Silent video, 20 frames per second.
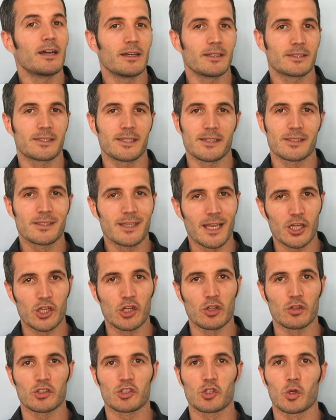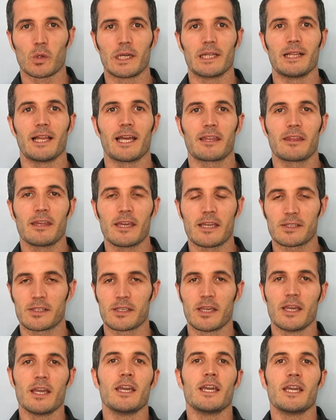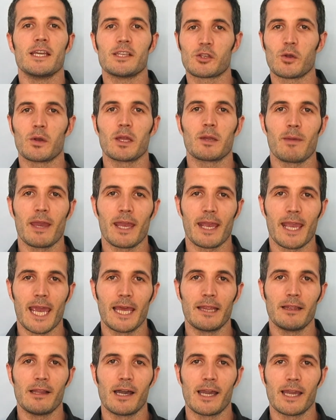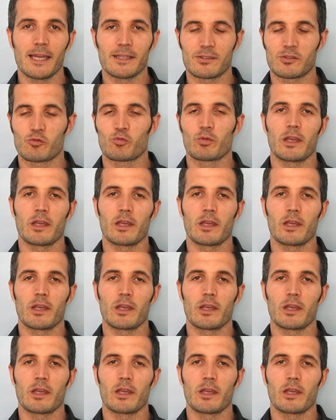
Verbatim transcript: a sensational story like this is going to make headlines,